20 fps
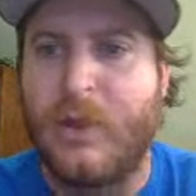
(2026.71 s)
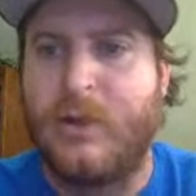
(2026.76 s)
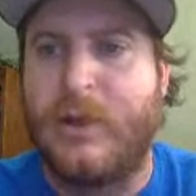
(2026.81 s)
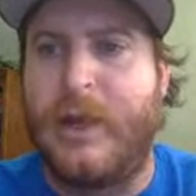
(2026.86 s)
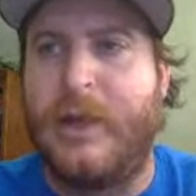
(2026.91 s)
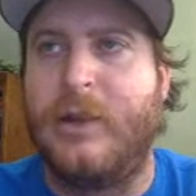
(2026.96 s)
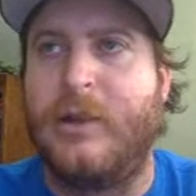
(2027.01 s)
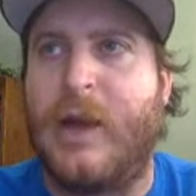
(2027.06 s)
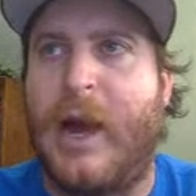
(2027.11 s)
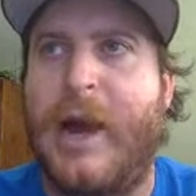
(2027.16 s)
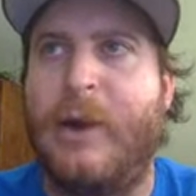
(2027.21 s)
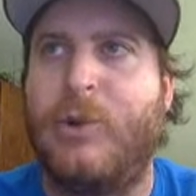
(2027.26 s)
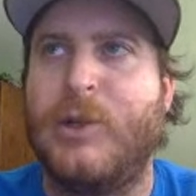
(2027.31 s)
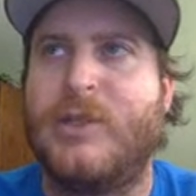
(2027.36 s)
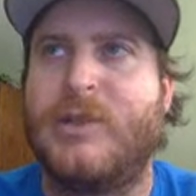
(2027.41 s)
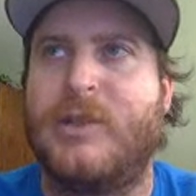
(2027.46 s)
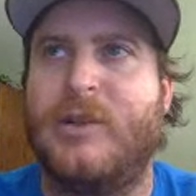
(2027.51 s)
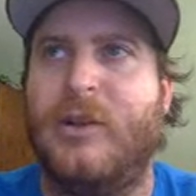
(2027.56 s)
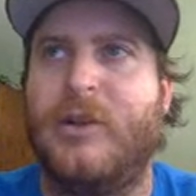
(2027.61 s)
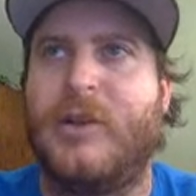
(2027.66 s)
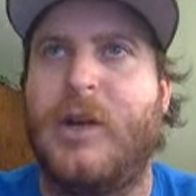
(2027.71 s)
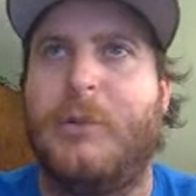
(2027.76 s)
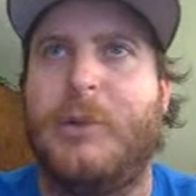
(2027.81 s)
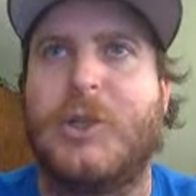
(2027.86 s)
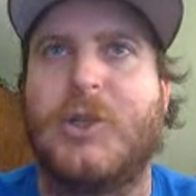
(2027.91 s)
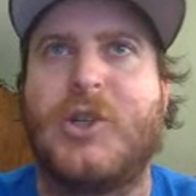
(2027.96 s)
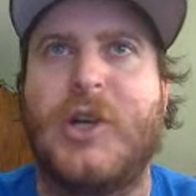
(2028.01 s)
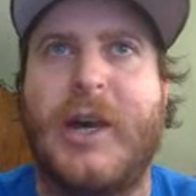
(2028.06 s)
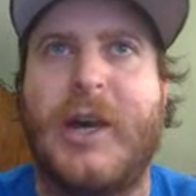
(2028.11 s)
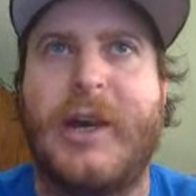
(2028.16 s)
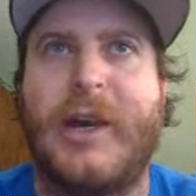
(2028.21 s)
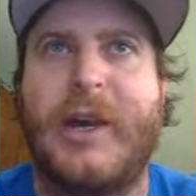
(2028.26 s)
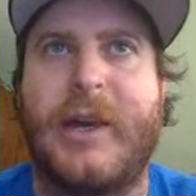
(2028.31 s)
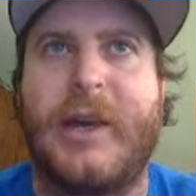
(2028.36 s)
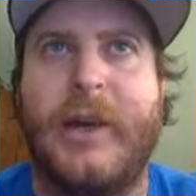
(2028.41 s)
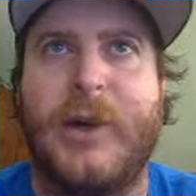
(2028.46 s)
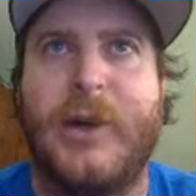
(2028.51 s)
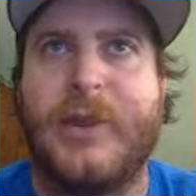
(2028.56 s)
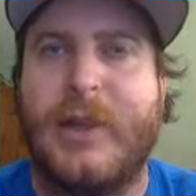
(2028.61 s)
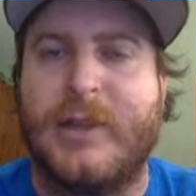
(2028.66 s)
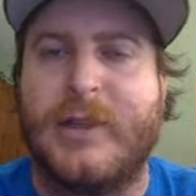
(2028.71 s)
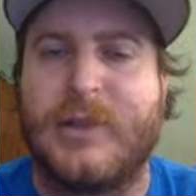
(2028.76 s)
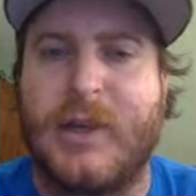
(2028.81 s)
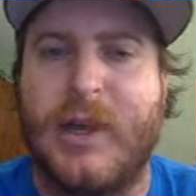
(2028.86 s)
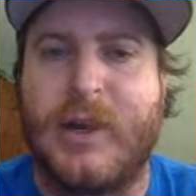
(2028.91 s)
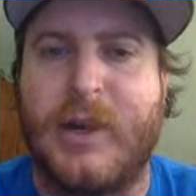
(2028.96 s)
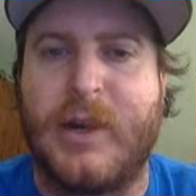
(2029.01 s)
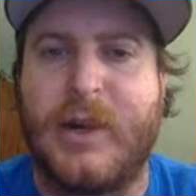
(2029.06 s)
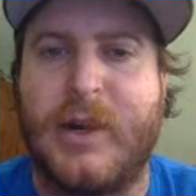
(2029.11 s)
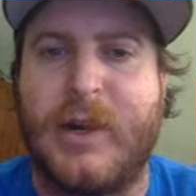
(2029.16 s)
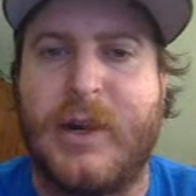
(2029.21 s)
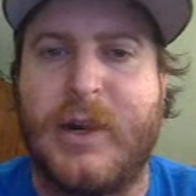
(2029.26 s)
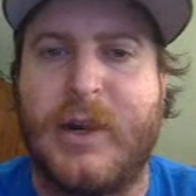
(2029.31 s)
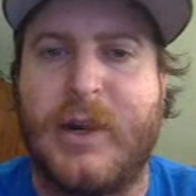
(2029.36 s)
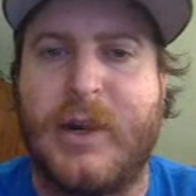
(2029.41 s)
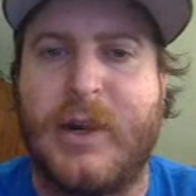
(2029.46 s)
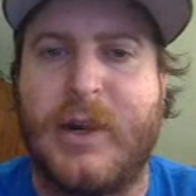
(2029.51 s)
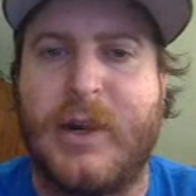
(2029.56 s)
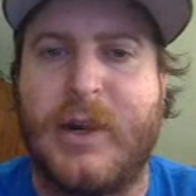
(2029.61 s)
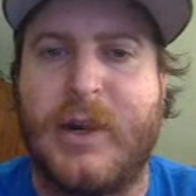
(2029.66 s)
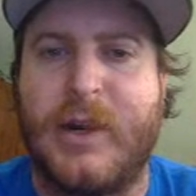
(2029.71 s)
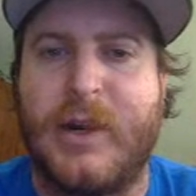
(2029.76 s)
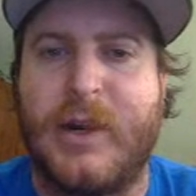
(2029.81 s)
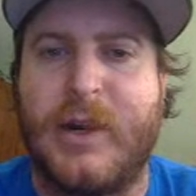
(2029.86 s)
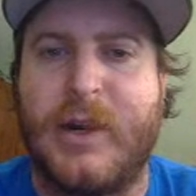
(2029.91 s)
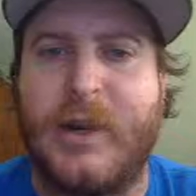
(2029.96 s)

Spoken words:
Okay, I would still double check it, but that's kind of a hint. Okay.